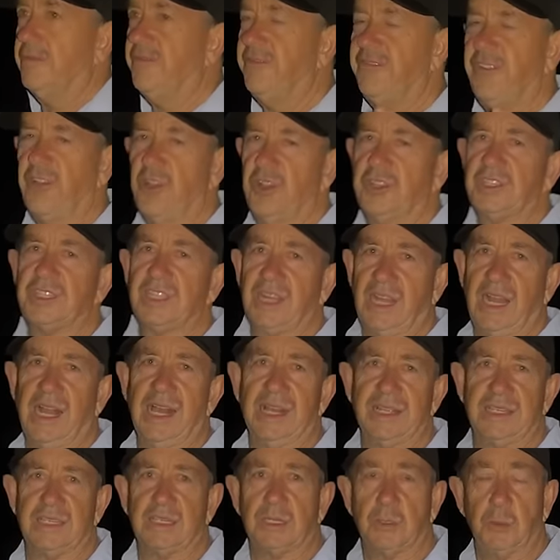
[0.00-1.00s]
first
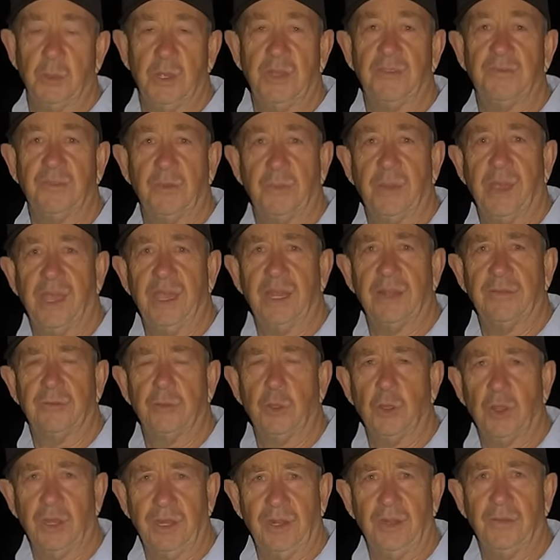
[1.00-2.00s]
class squid for bait. I've
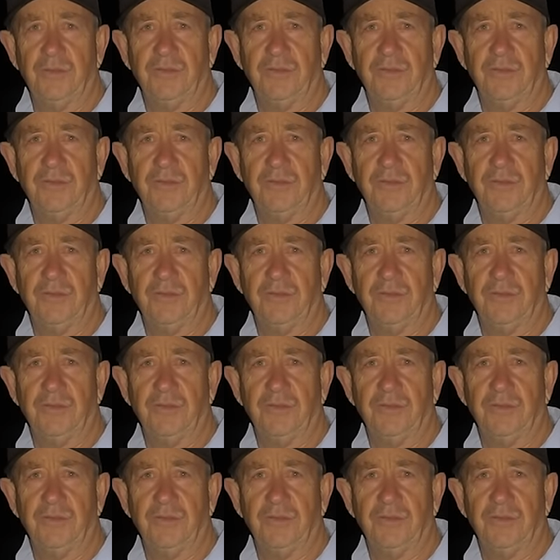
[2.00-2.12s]
caught a little